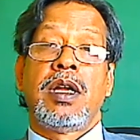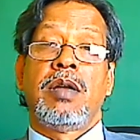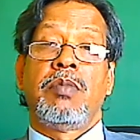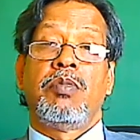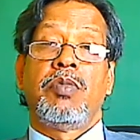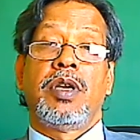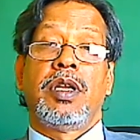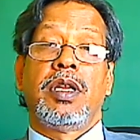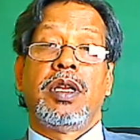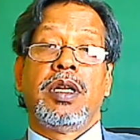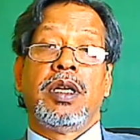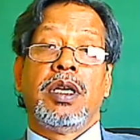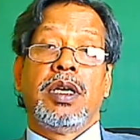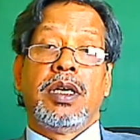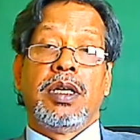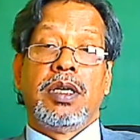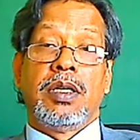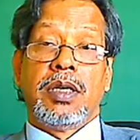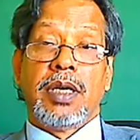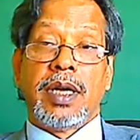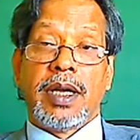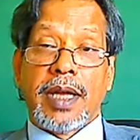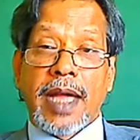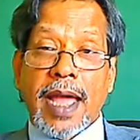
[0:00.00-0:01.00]
But
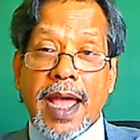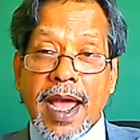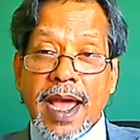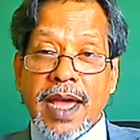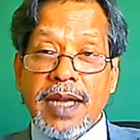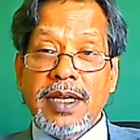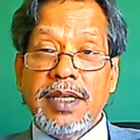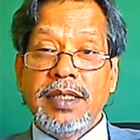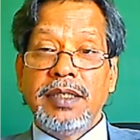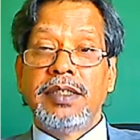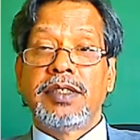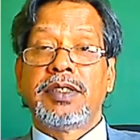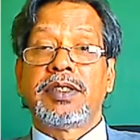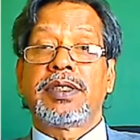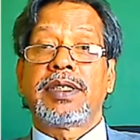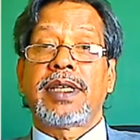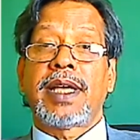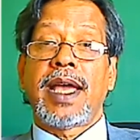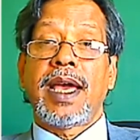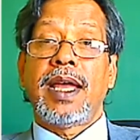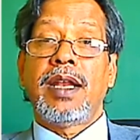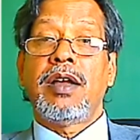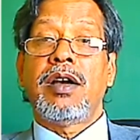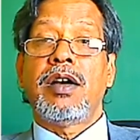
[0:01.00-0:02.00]
adding this
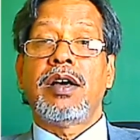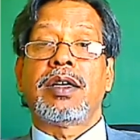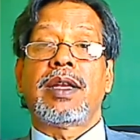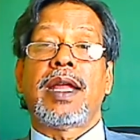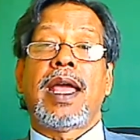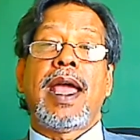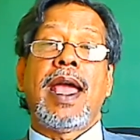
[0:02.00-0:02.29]
cannot